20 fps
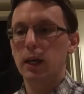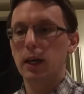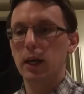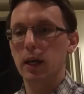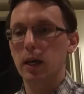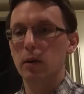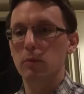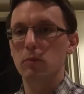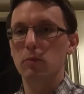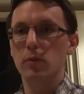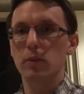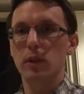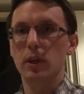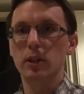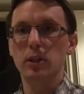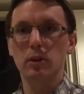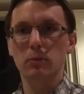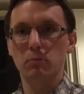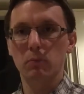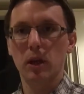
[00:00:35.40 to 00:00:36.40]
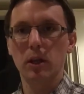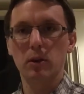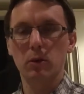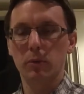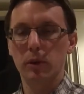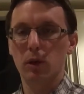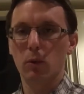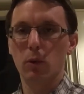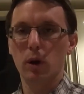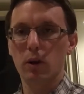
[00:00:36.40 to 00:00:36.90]
then you may not
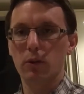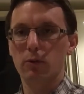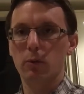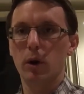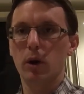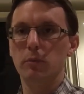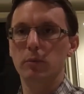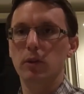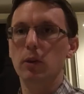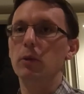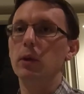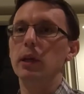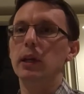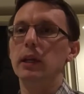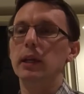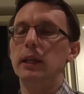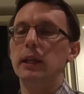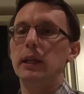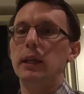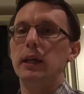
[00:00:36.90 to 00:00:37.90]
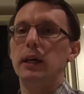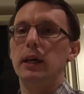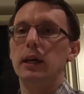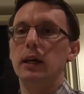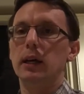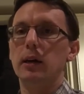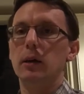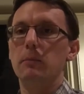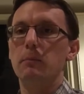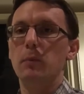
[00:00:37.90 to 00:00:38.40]
be aware of what I'm doing.
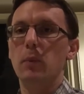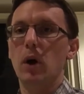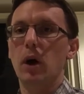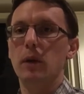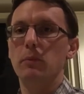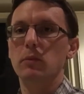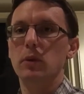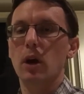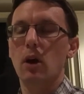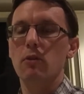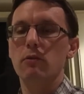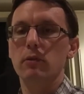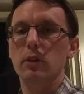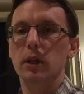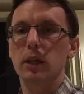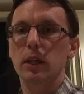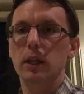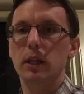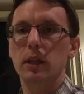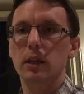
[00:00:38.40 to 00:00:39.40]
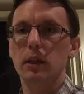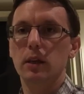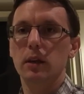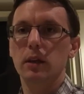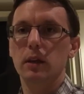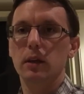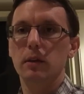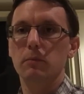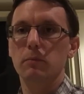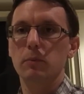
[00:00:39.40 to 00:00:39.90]
I'm currently
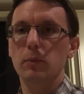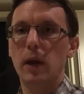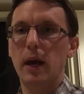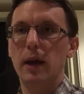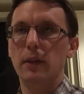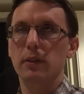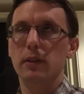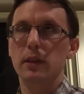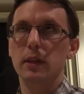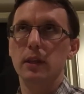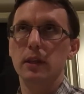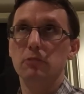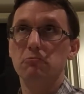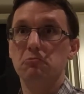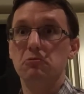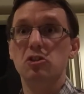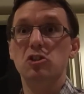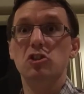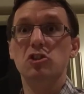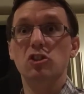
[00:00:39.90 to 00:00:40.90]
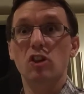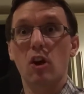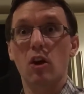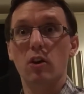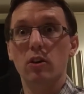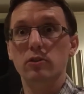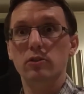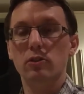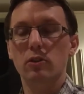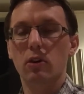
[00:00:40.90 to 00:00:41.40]
at the
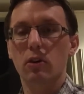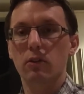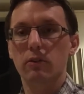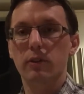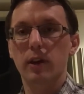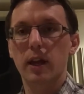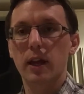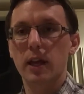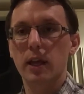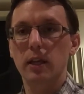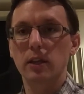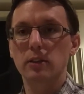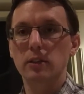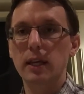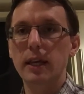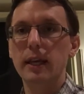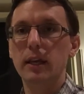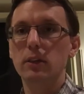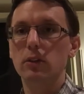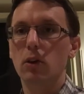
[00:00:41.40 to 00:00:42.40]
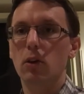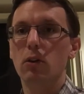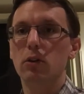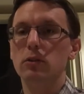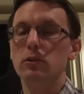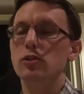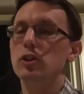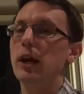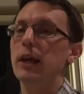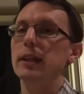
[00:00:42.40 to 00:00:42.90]
start of a
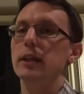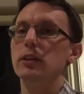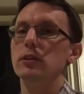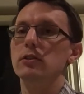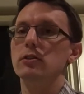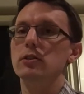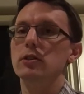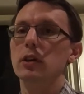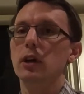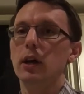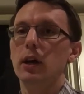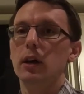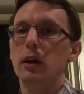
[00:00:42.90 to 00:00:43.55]
year-long challenge